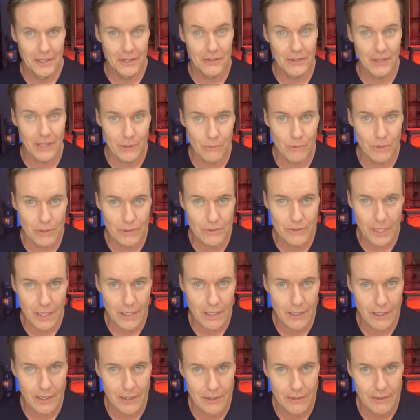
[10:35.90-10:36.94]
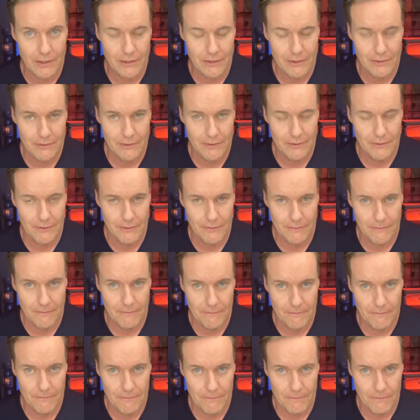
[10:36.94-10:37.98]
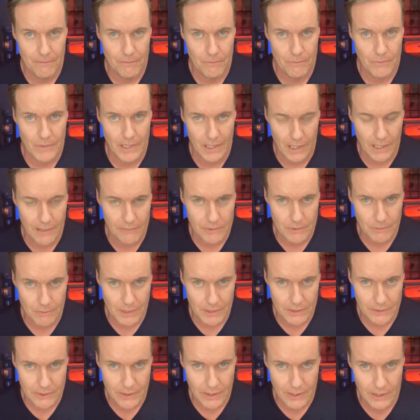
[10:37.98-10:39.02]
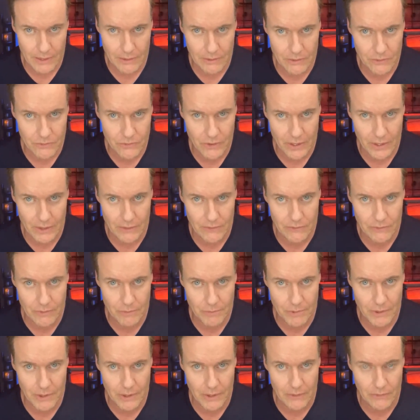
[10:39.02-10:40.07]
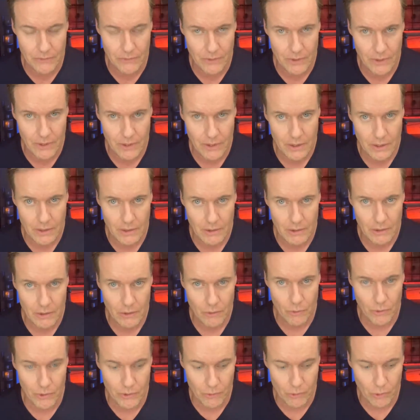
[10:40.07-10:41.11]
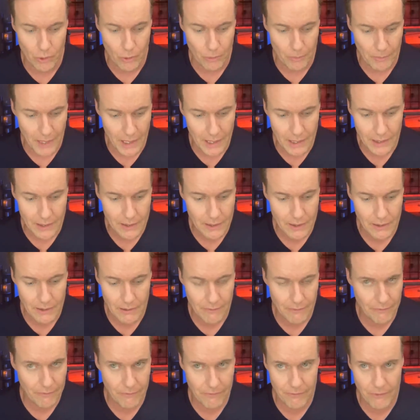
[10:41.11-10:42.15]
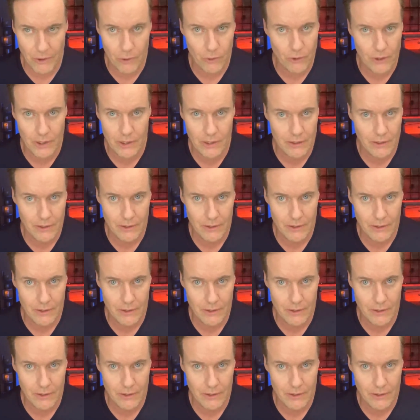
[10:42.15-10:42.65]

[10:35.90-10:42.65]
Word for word: They will die. They have to maintain their set-in supplies. With the romantic folk,